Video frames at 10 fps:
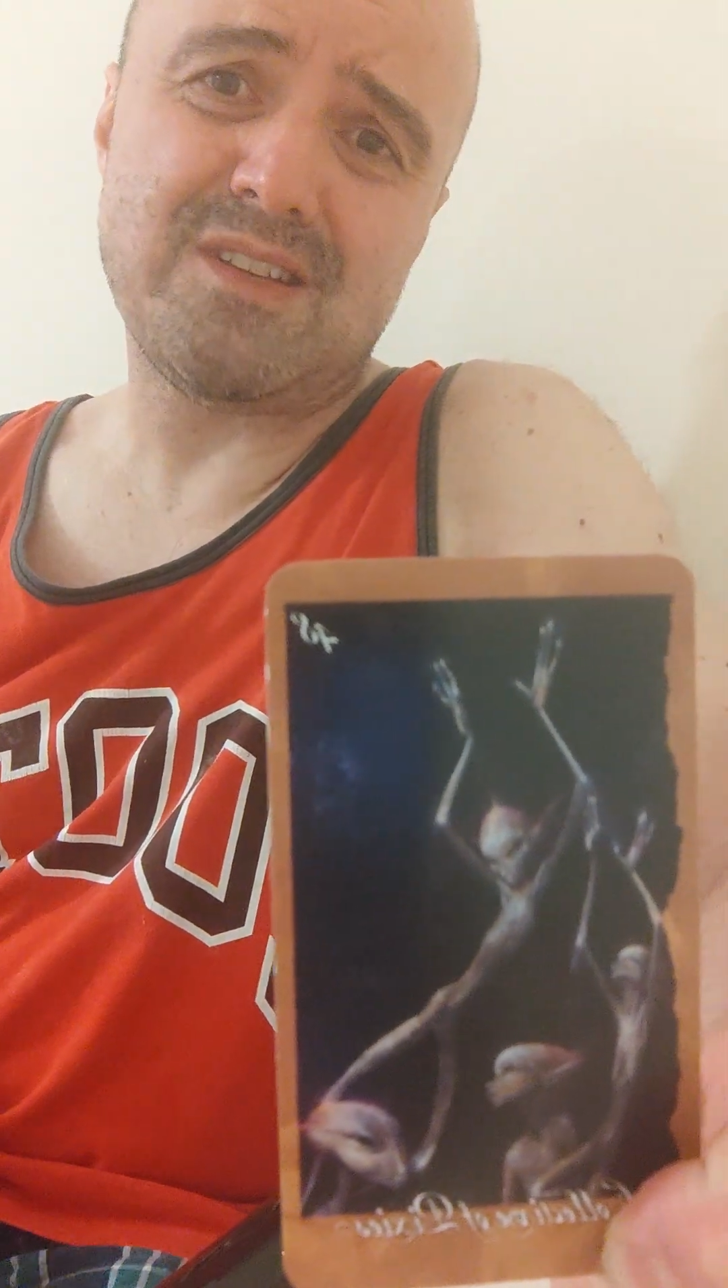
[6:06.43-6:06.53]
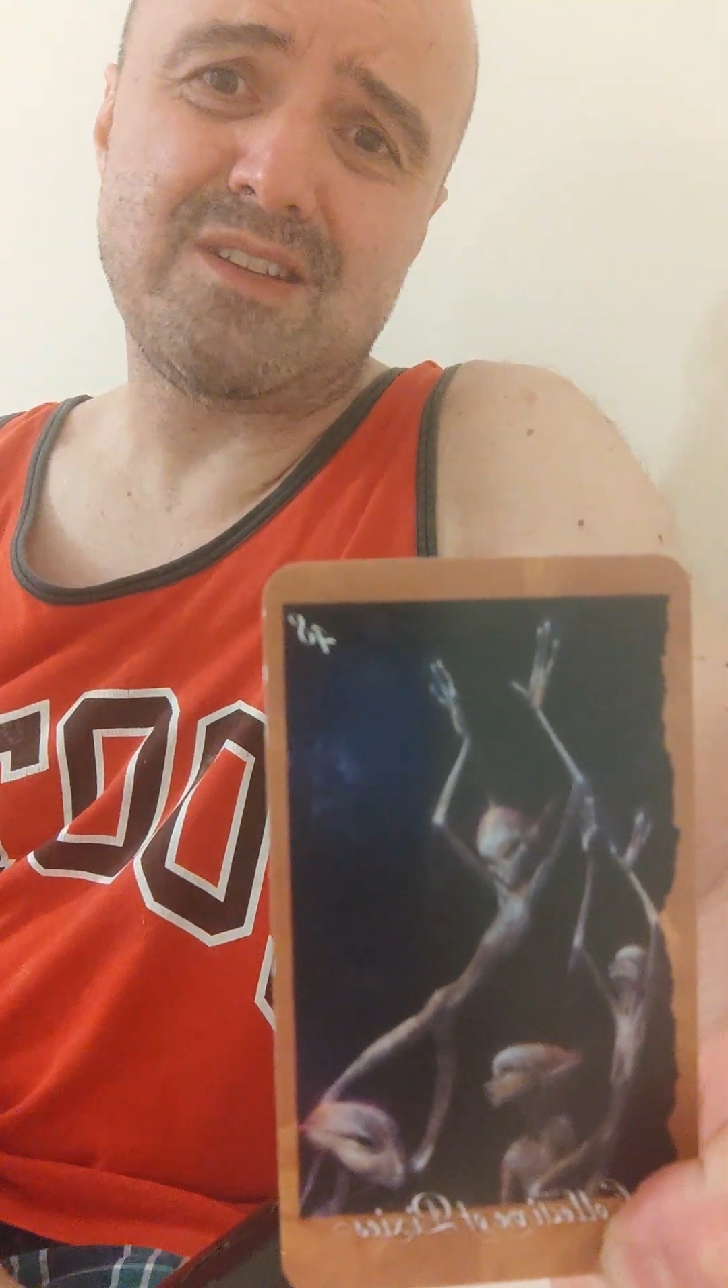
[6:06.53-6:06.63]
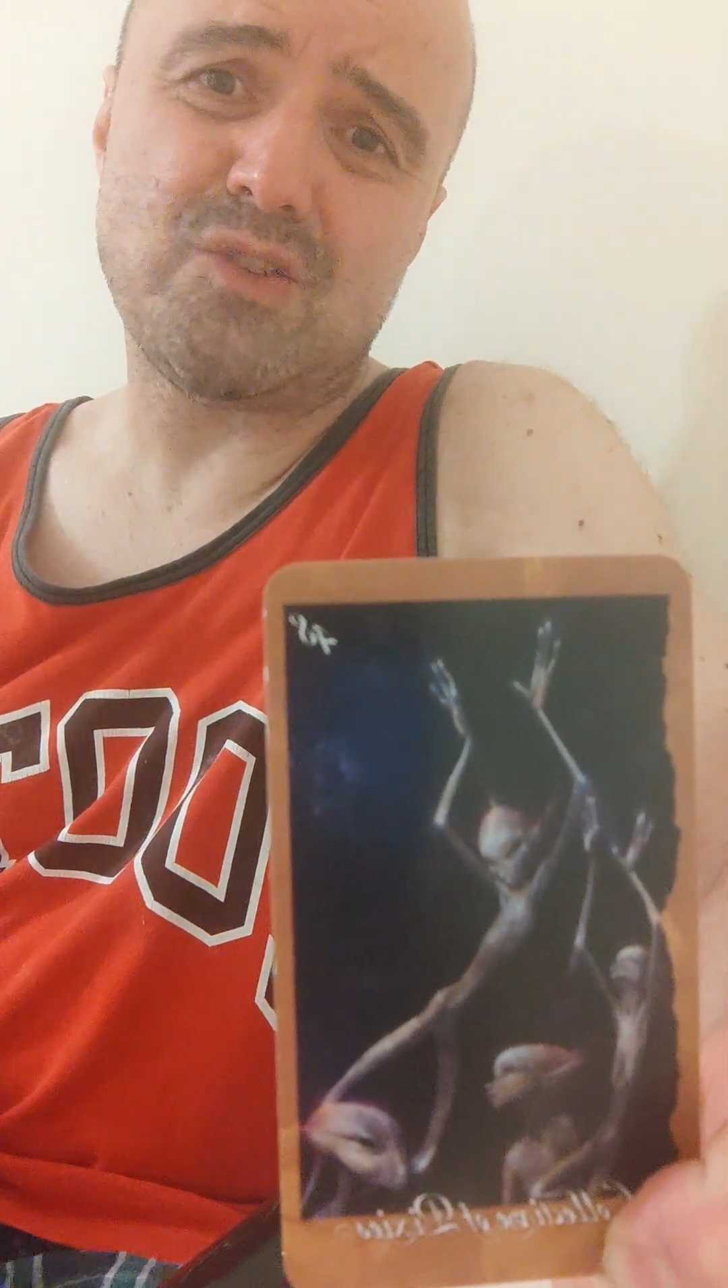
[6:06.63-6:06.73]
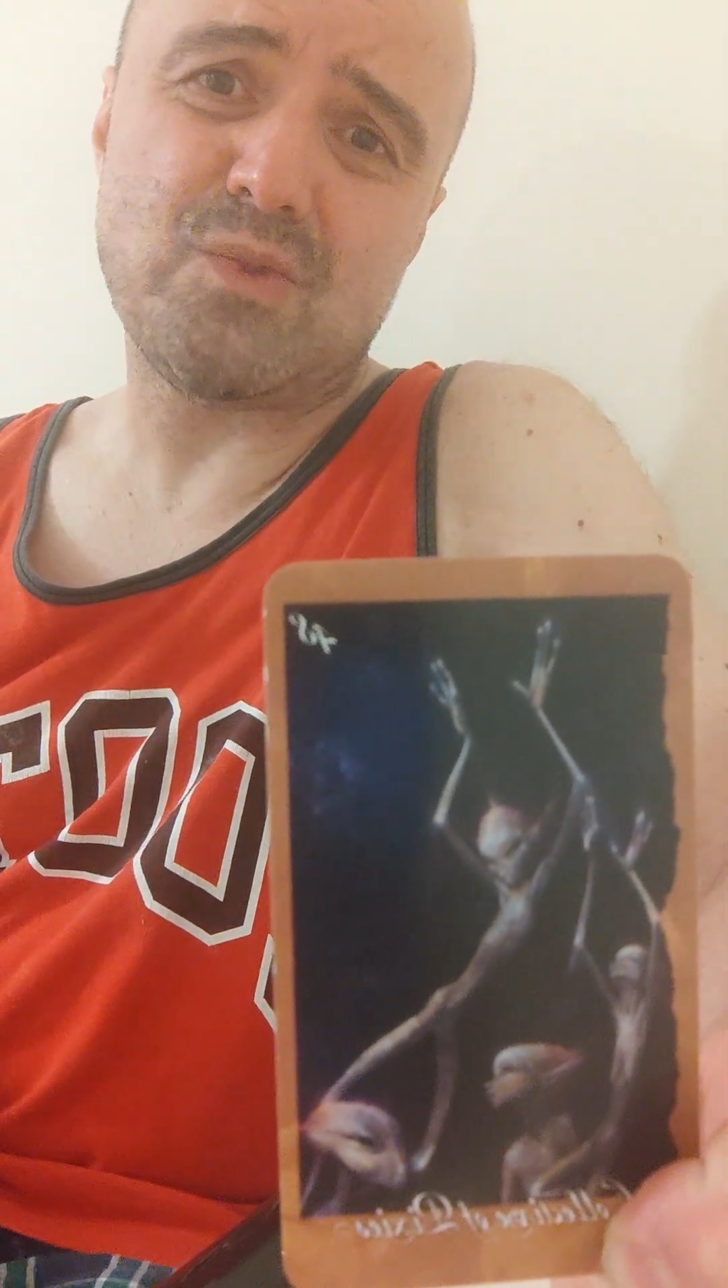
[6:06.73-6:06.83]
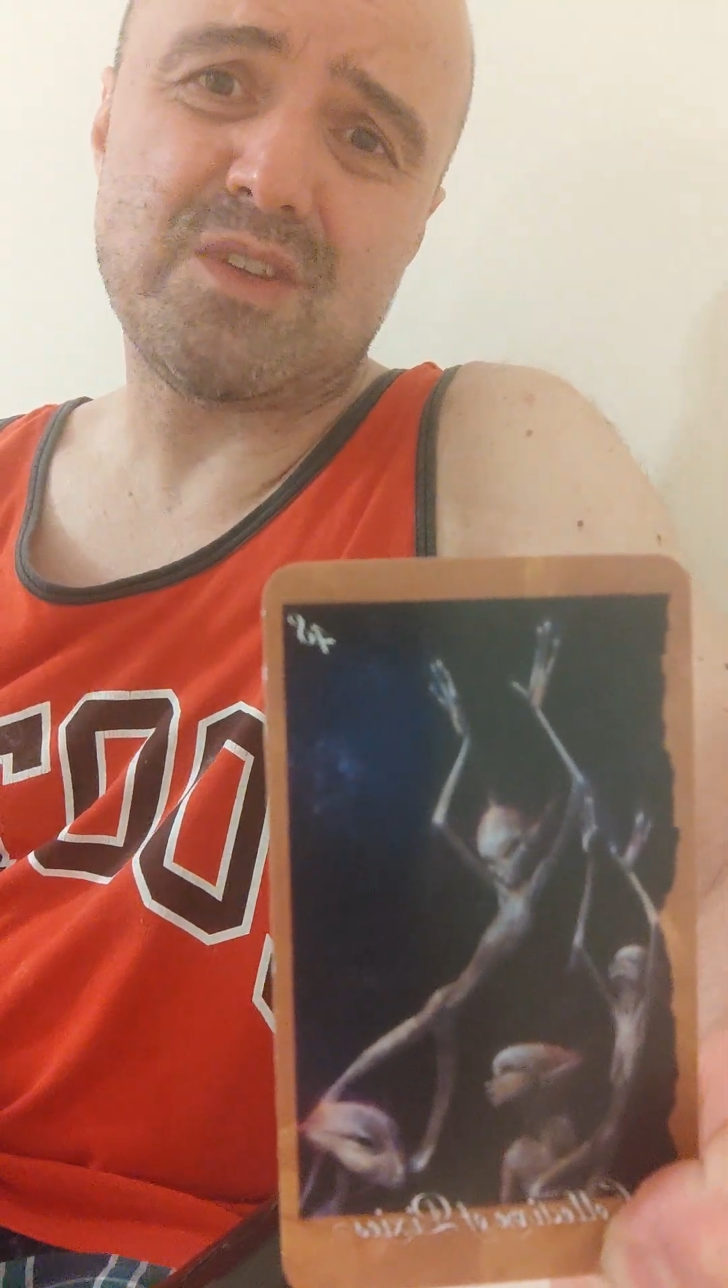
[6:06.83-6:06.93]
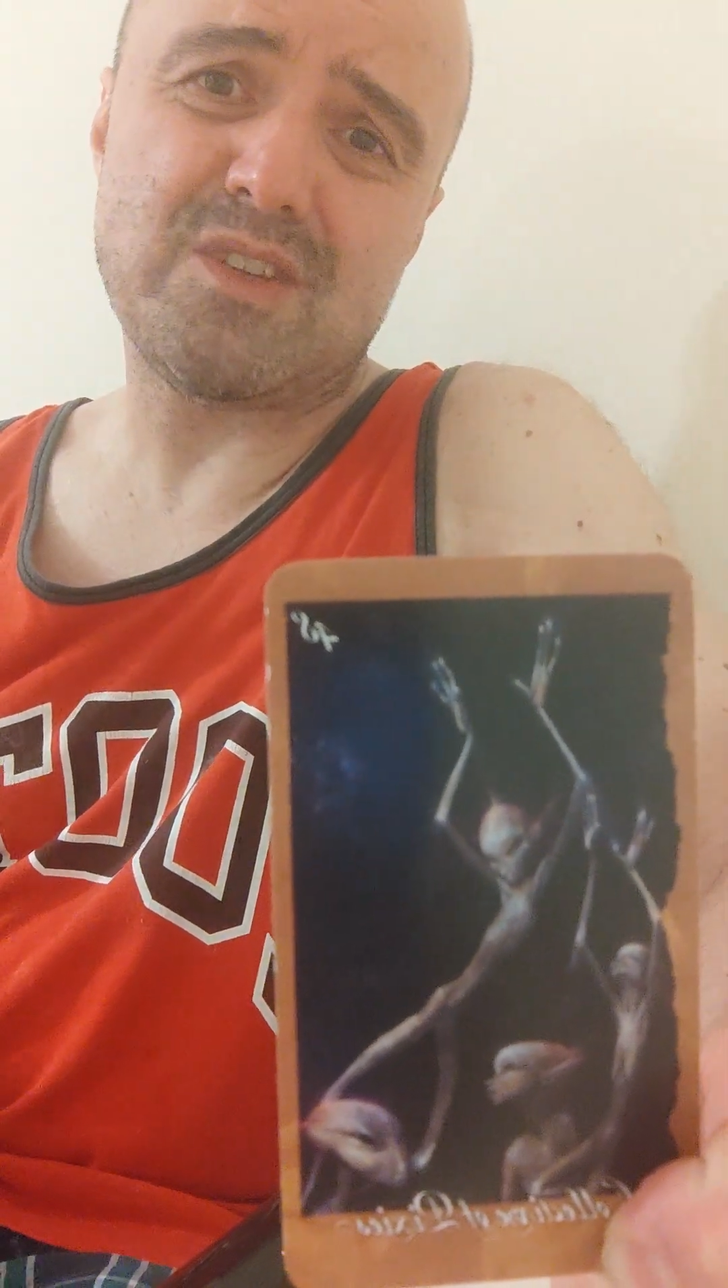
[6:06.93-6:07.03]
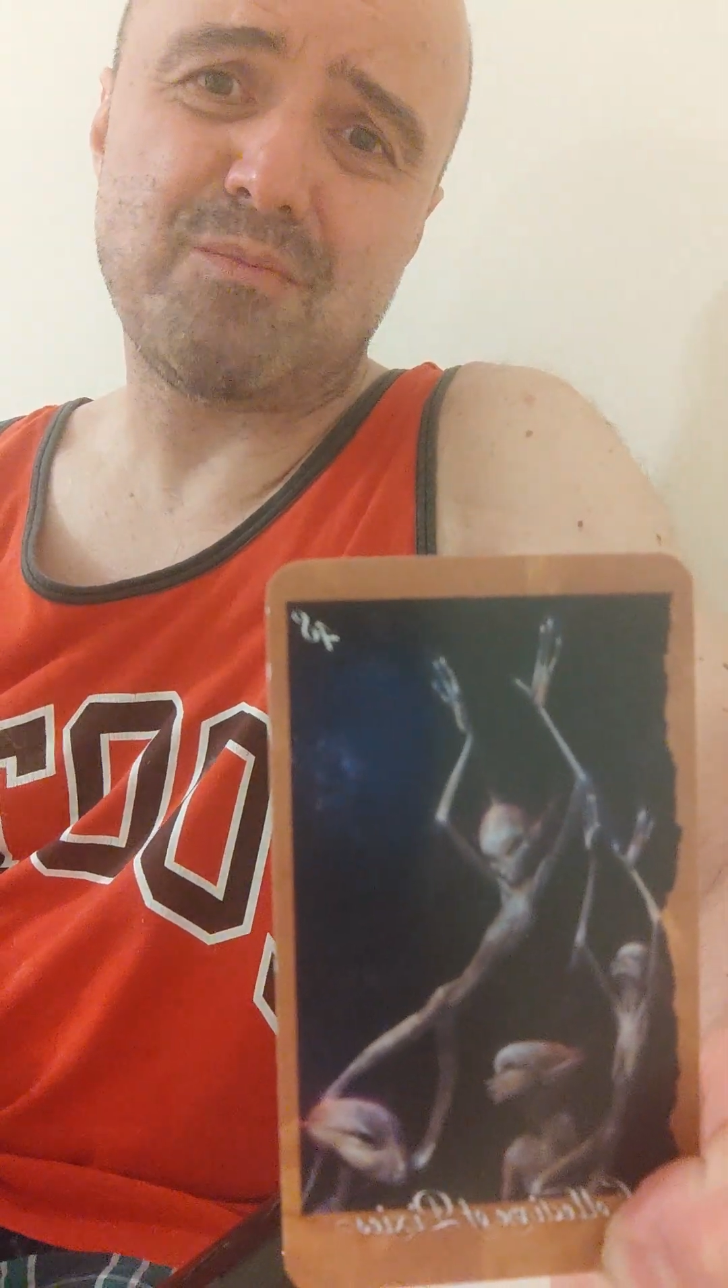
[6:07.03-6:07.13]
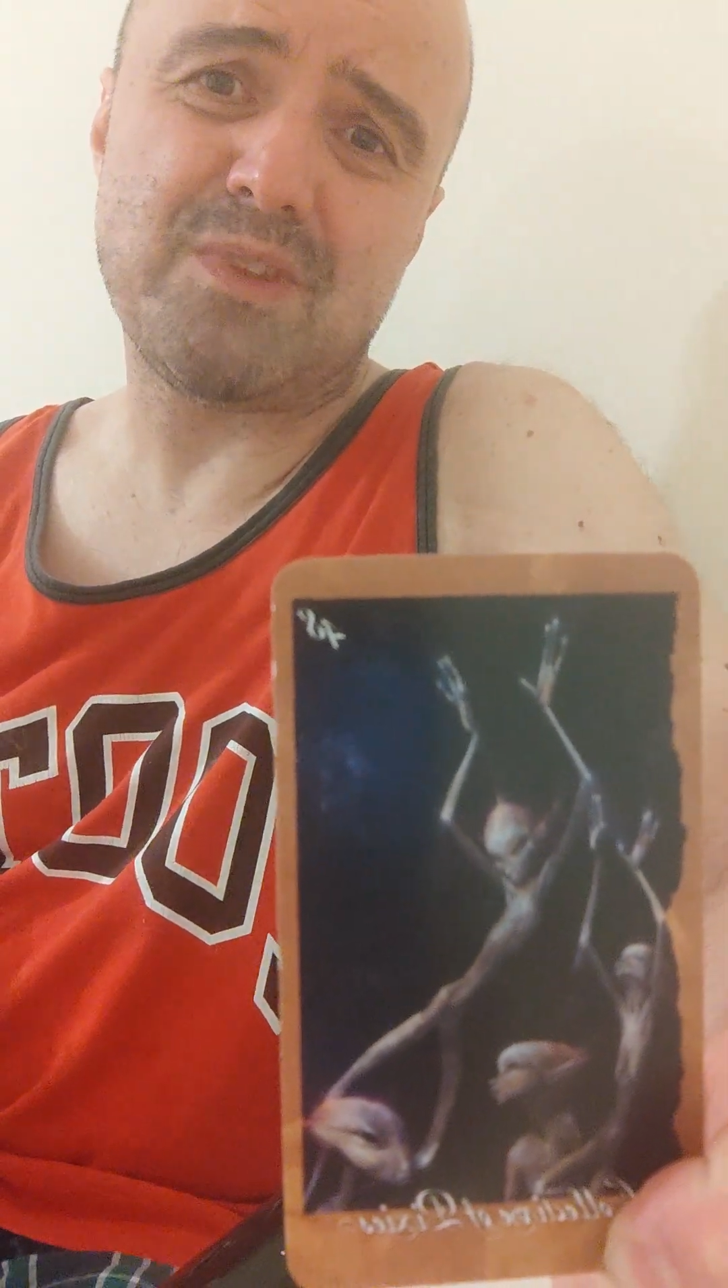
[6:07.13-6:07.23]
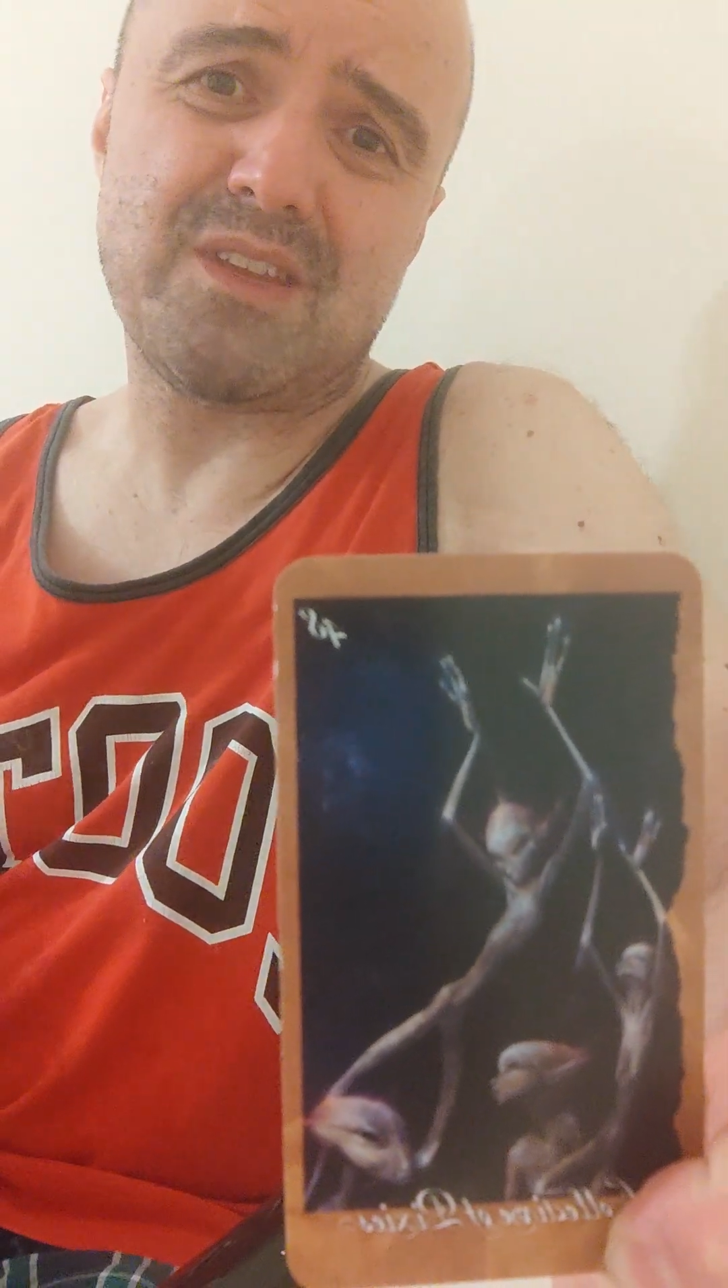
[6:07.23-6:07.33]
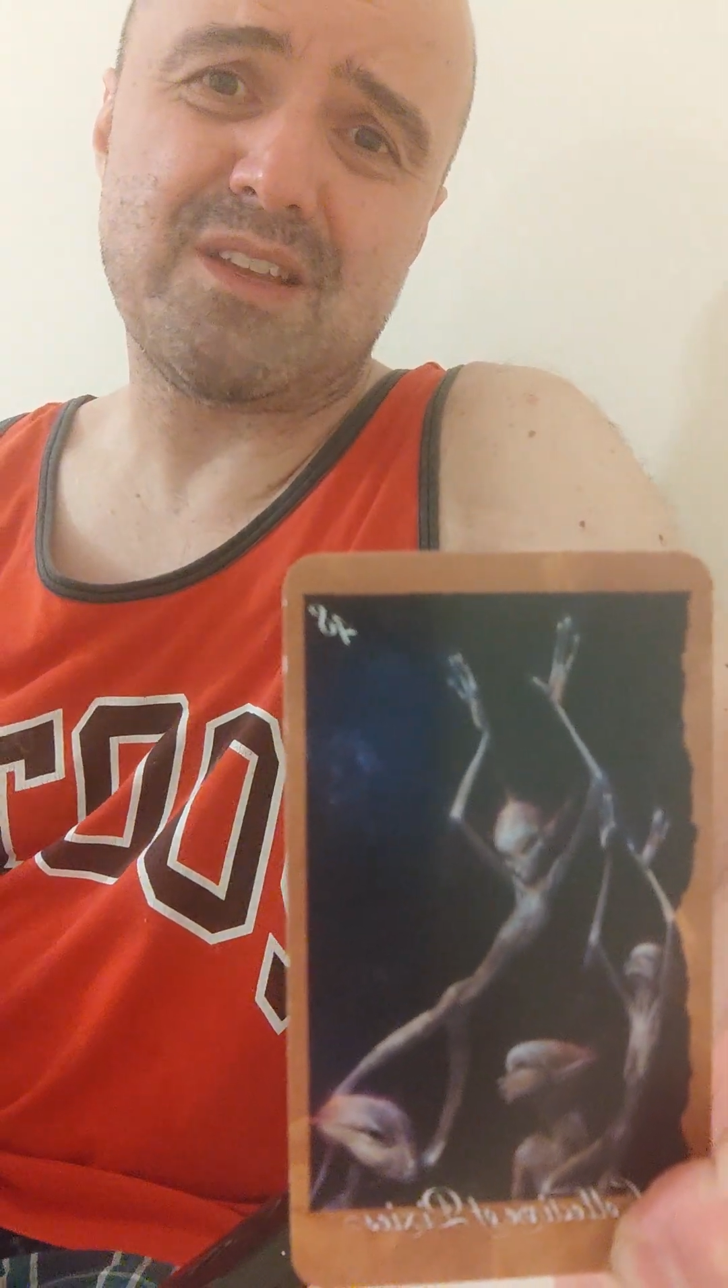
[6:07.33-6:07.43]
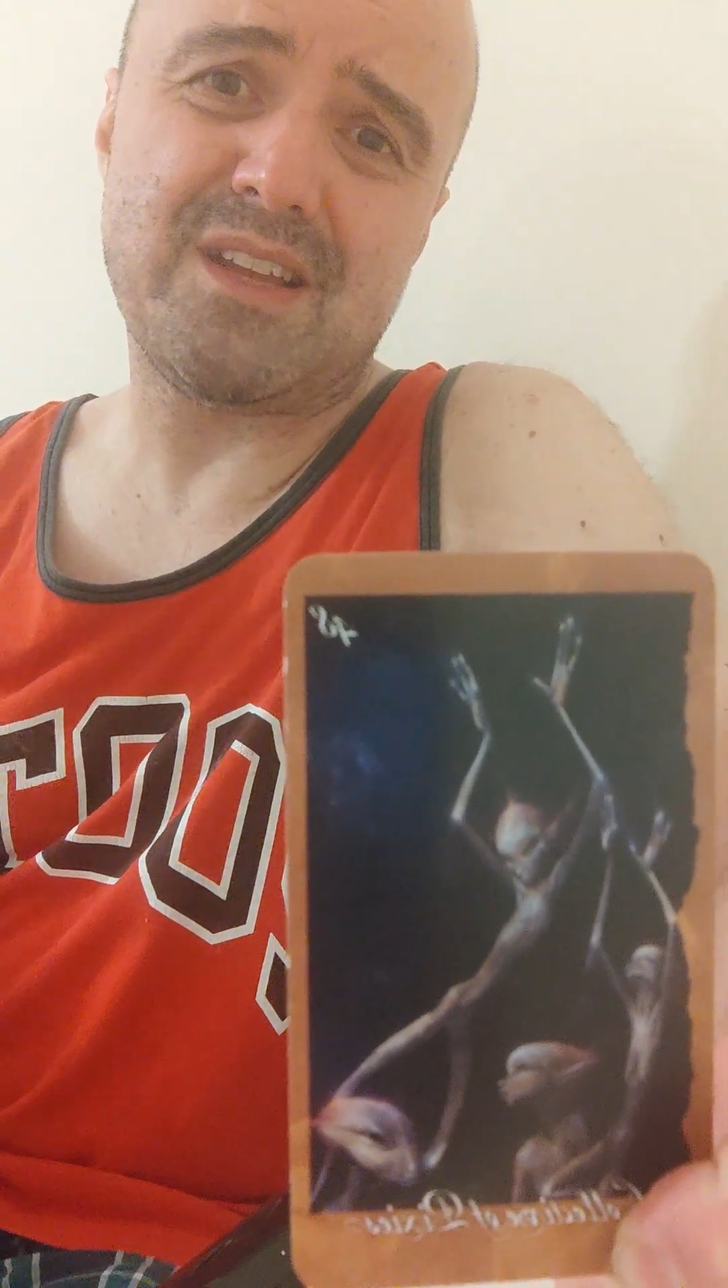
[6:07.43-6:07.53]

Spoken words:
deals with something